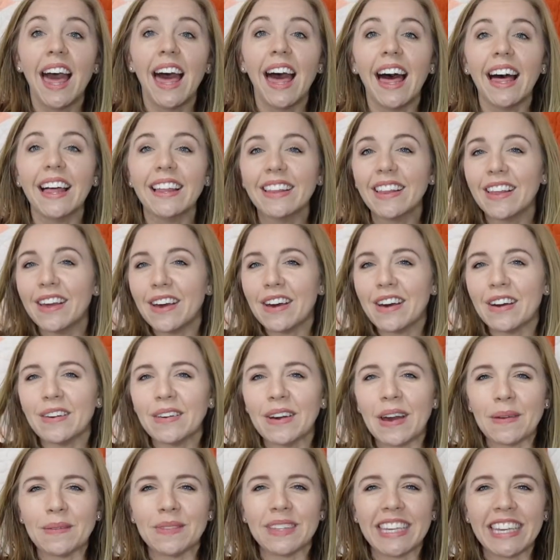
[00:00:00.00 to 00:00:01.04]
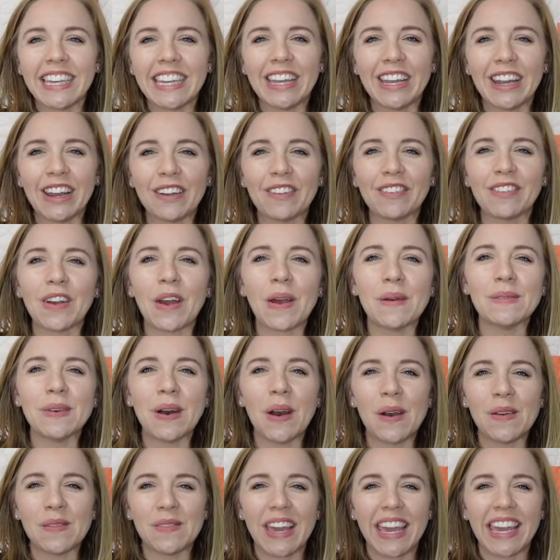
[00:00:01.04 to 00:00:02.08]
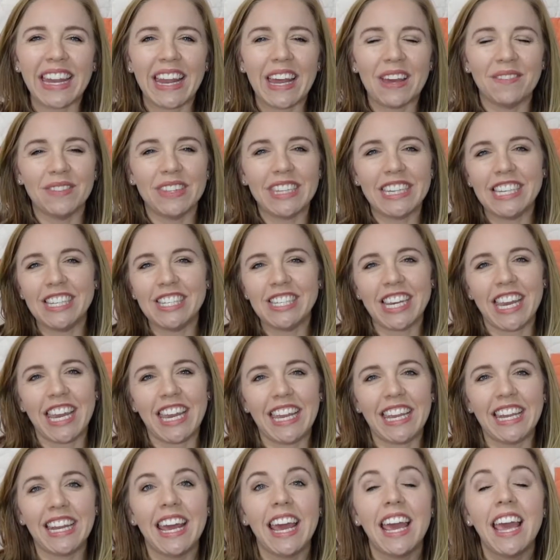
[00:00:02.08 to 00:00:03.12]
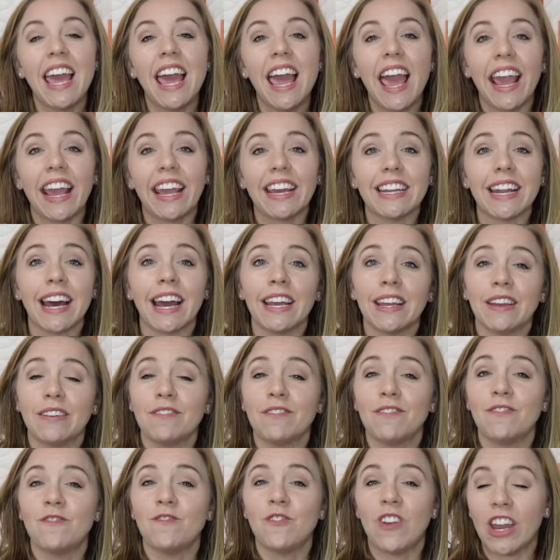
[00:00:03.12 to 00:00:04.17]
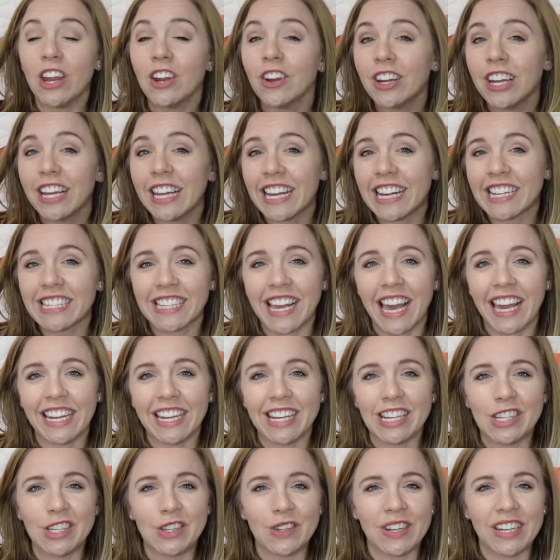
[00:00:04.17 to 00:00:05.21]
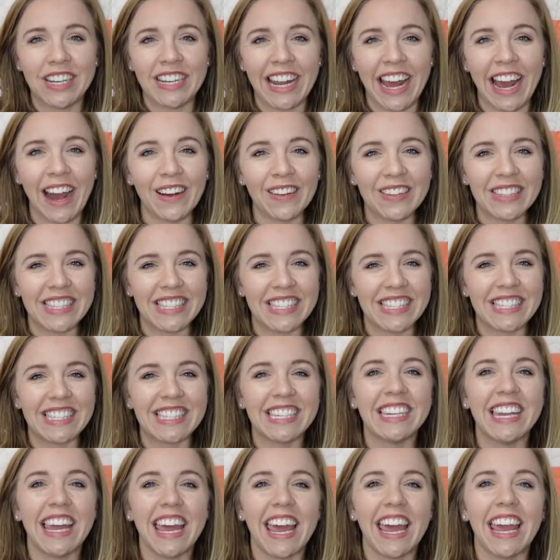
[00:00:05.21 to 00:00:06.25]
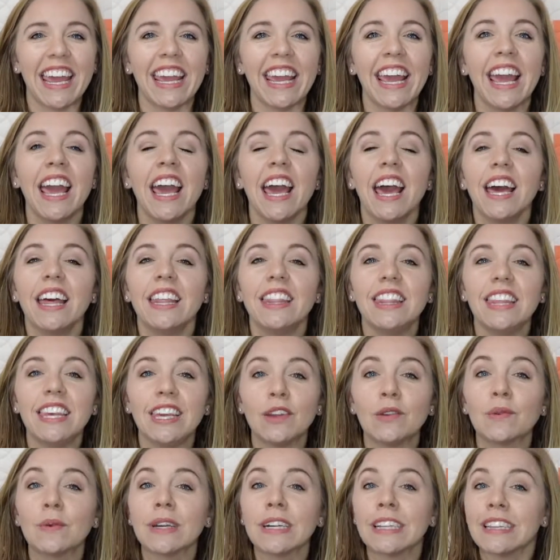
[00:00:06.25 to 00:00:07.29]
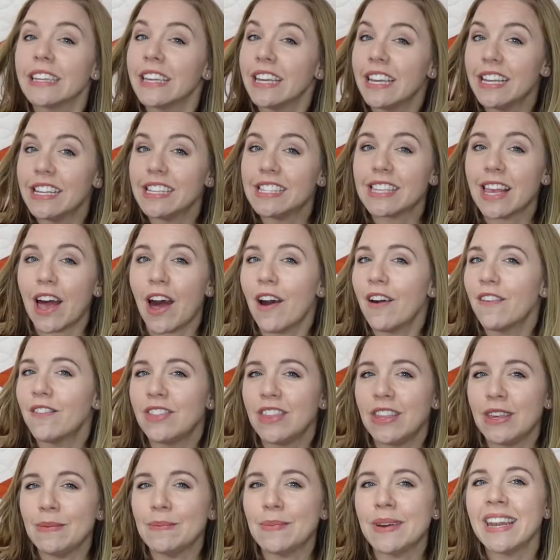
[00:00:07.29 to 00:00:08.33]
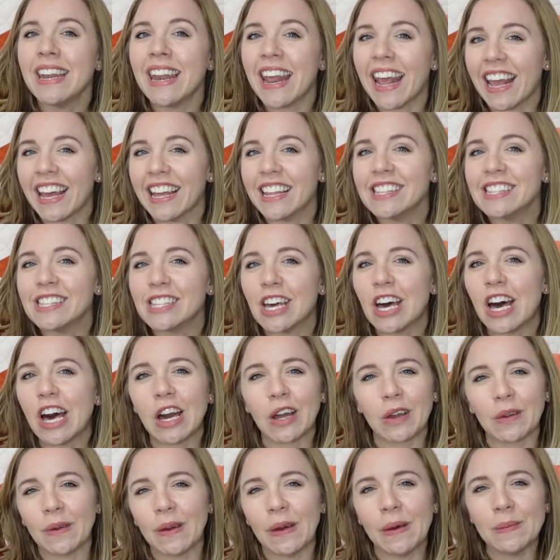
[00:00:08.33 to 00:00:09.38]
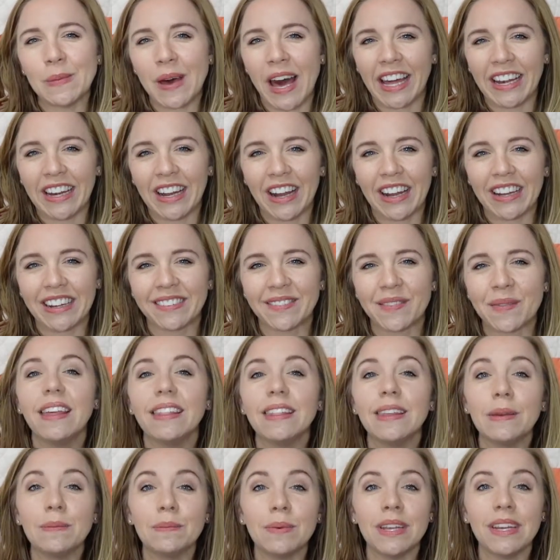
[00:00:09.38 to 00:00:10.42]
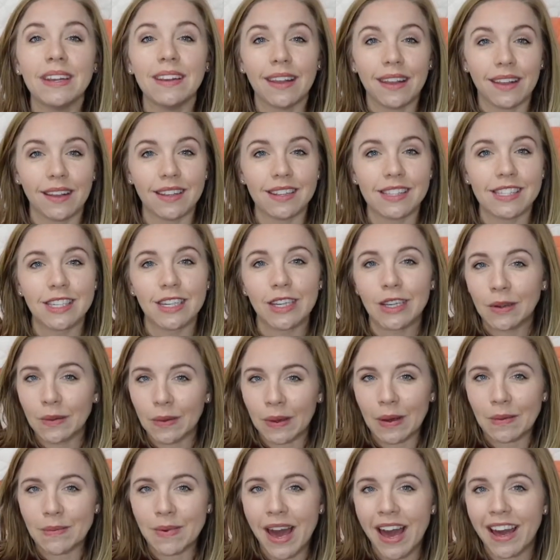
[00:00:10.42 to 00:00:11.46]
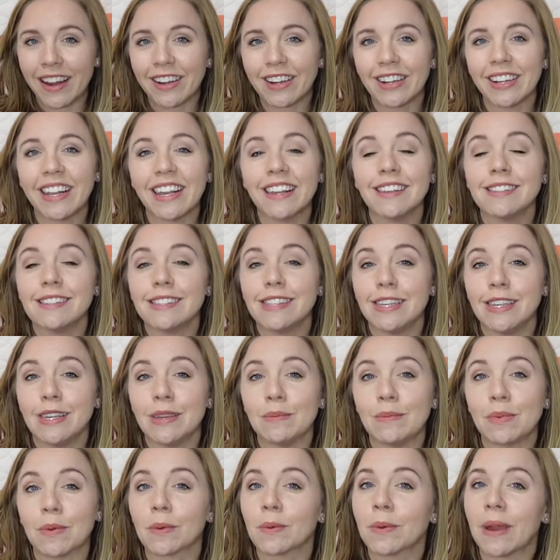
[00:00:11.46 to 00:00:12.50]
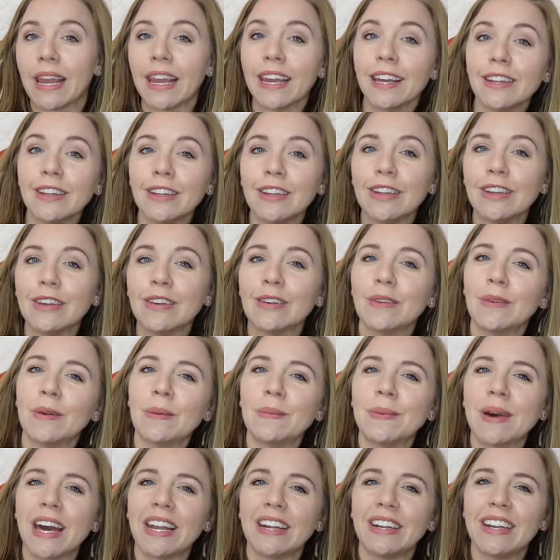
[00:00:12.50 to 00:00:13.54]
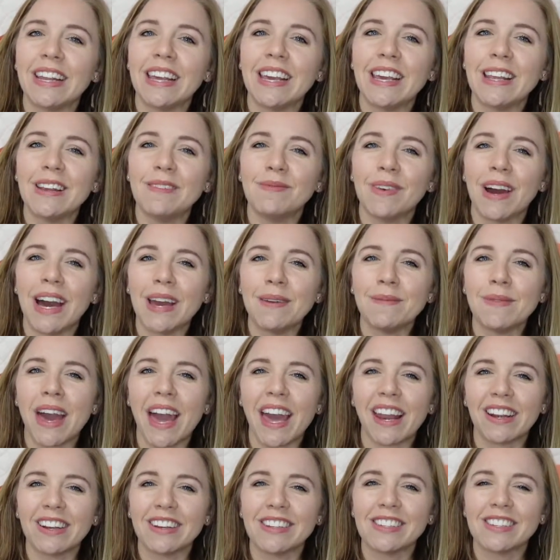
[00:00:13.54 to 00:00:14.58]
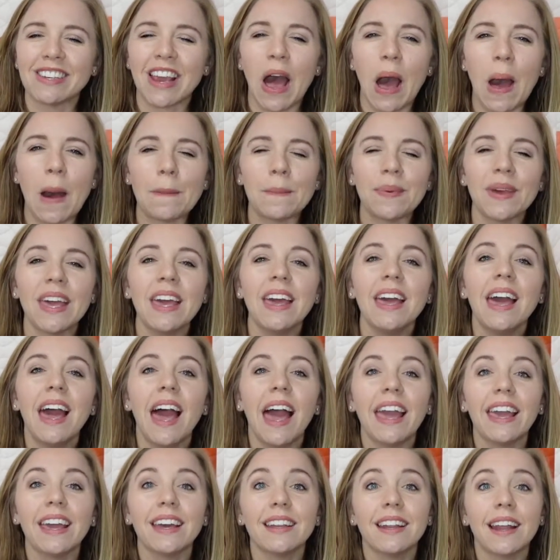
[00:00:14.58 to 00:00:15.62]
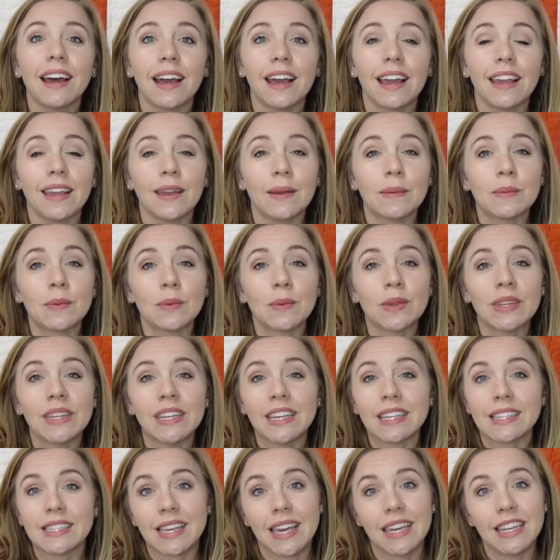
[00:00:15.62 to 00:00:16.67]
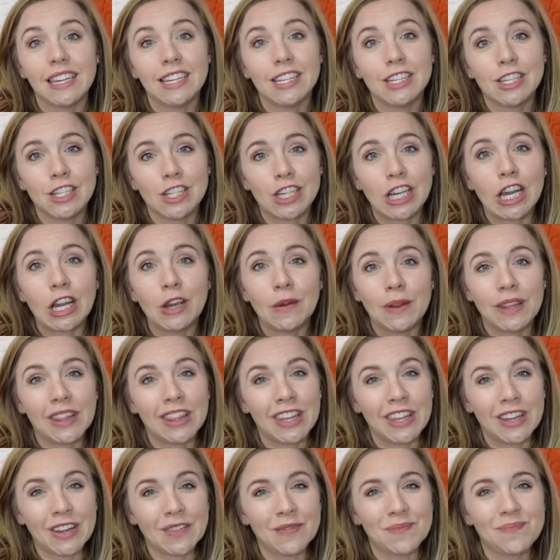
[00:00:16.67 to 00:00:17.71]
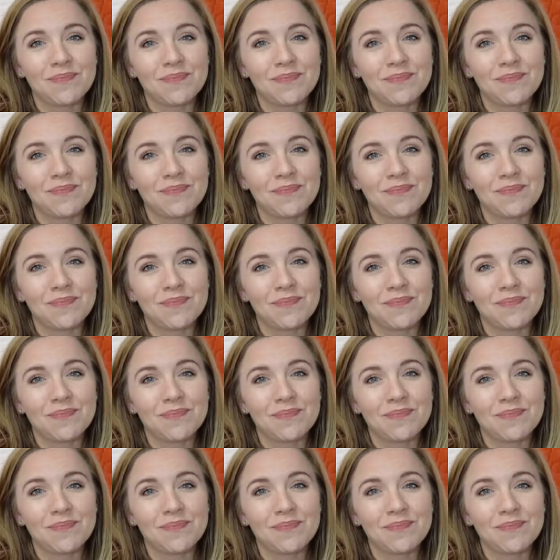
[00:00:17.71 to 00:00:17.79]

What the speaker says: Hello, Emily here from Homemade Emily Jane, and I am very excited to announce today the release of the Bonanza Quilt Pattern. The Bonanza Quilt Pattern is the brand new quilt pattern in my pattern shop, and I am really excited to share it with you.